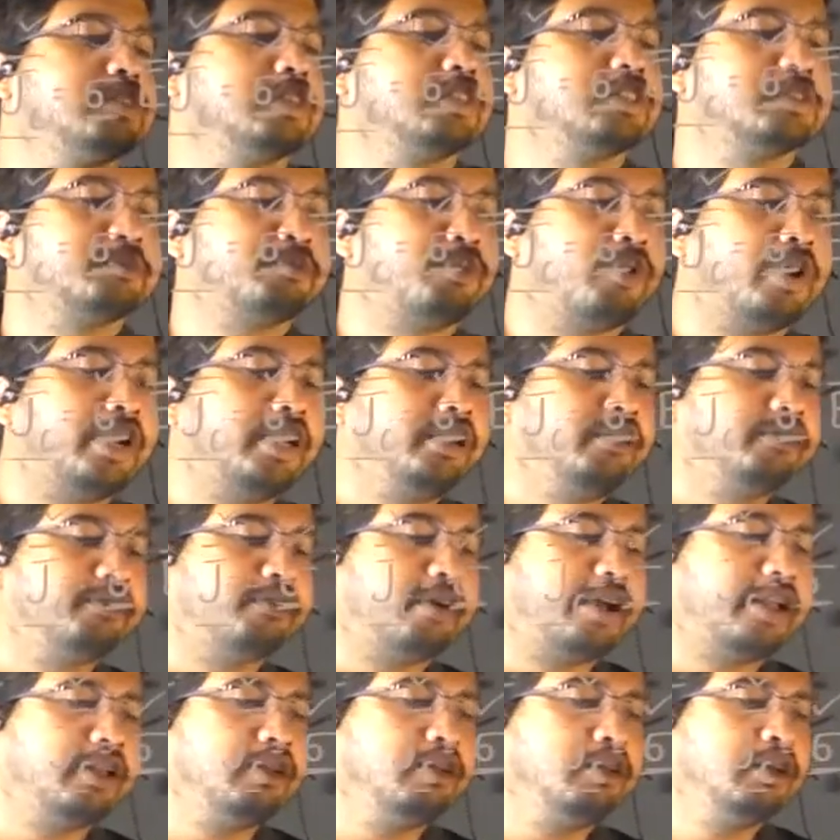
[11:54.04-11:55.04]

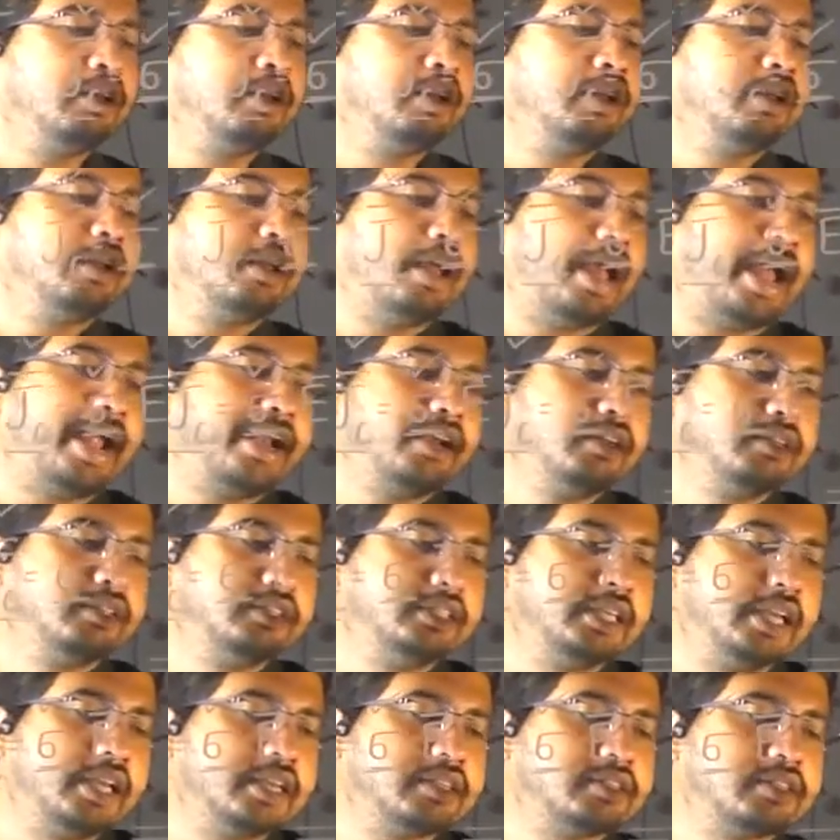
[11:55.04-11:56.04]
6.5, and
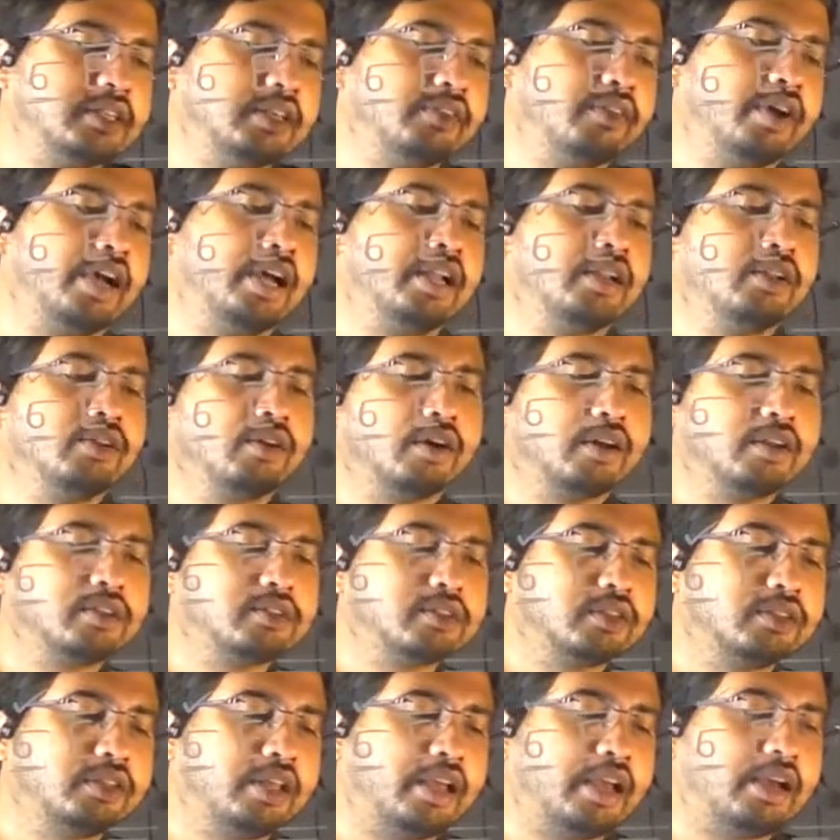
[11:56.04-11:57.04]
JC value
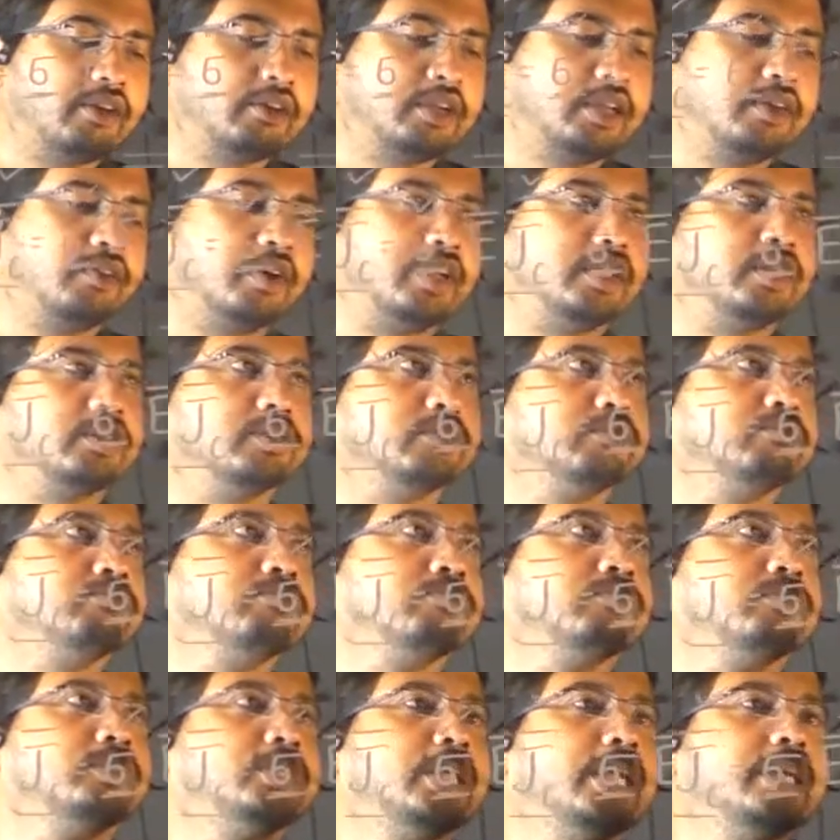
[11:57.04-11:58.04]
also they have given you.
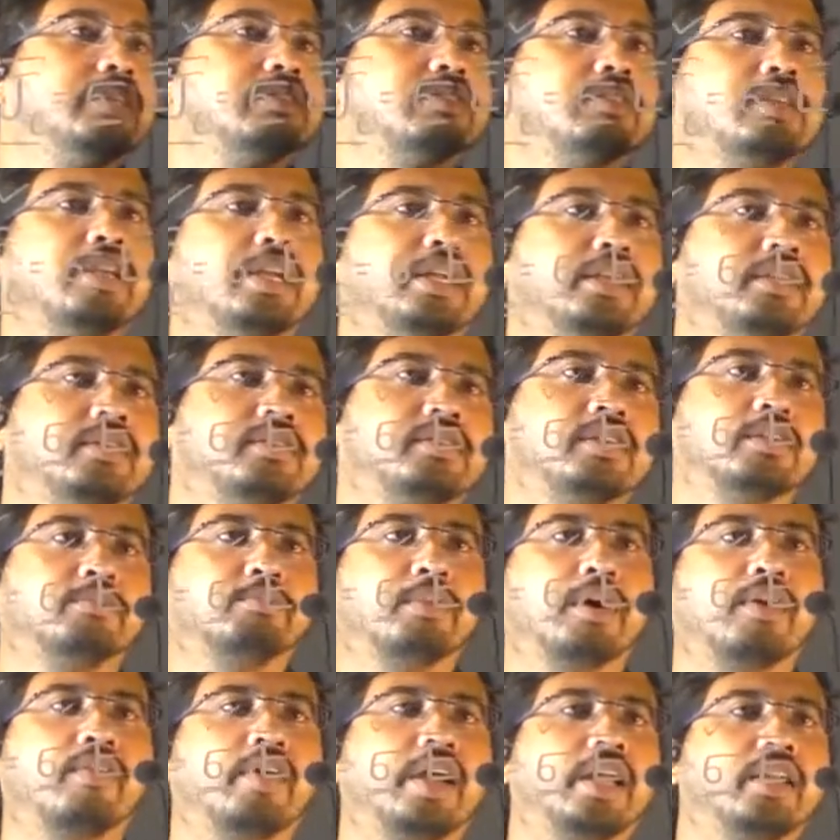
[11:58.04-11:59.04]
JC and
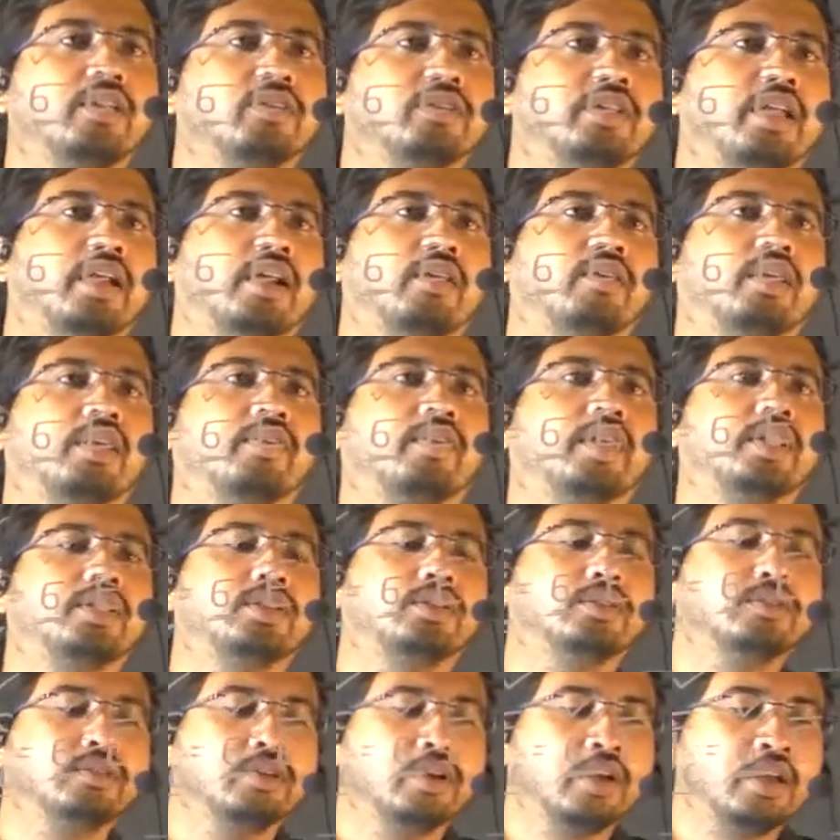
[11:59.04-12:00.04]
sigma value they have given
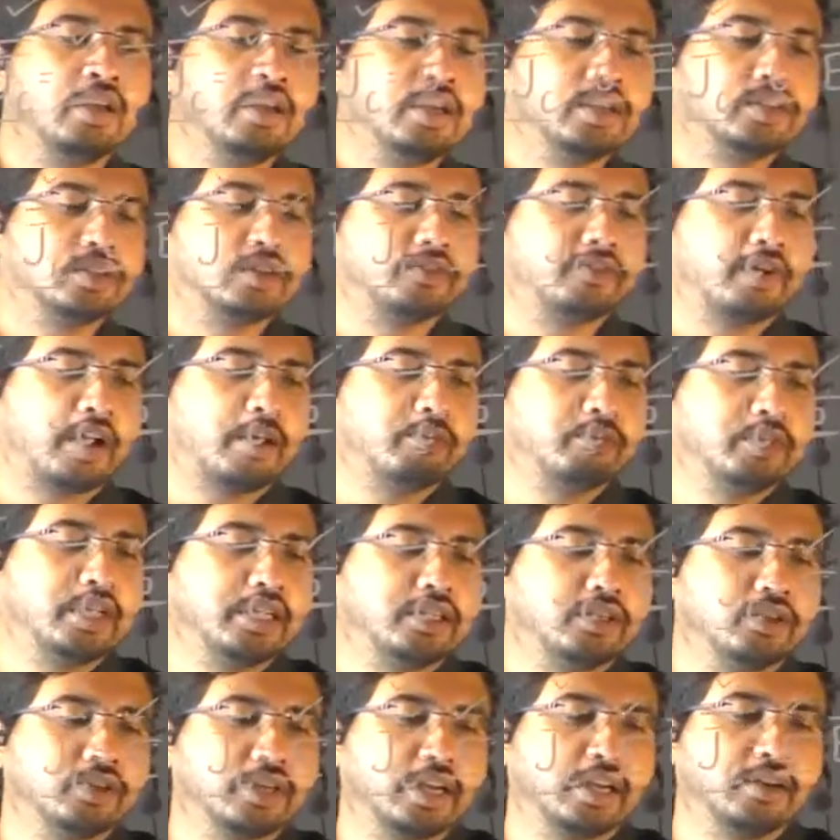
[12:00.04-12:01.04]
you. So from
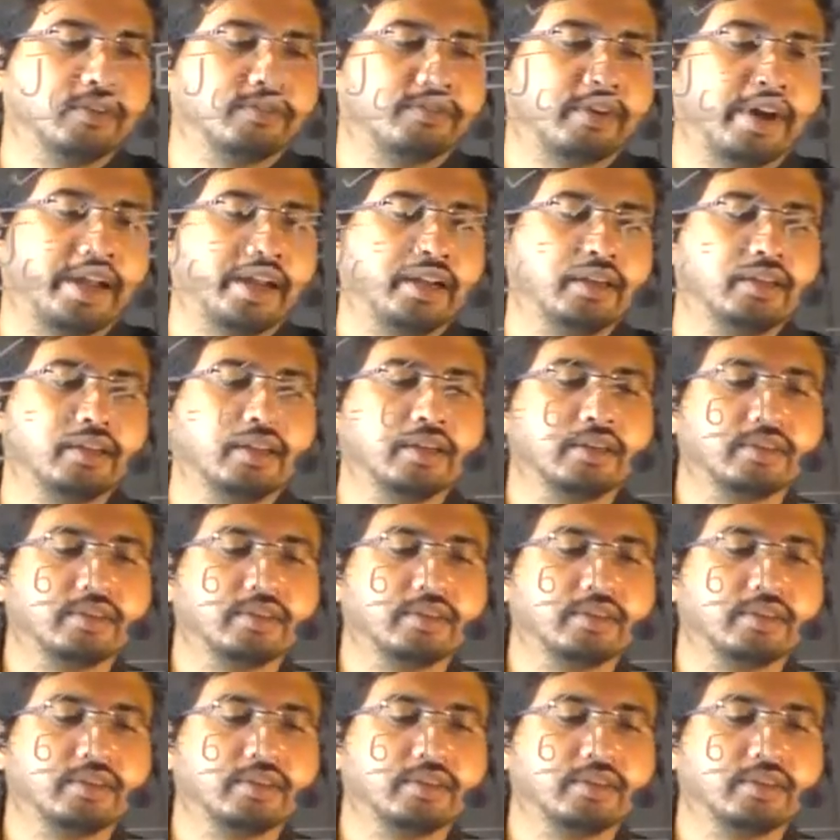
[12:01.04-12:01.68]
that you can find the